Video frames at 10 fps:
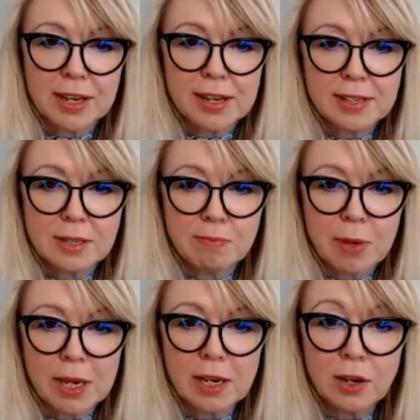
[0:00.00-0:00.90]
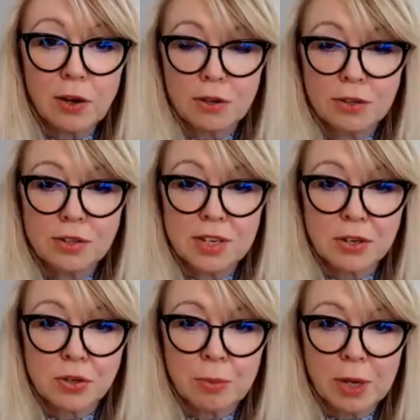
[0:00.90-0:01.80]
It's been a lot on
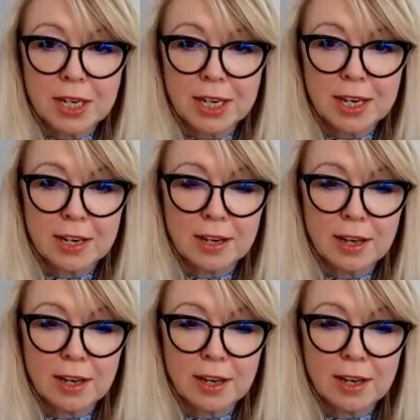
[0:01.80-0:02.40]
social media.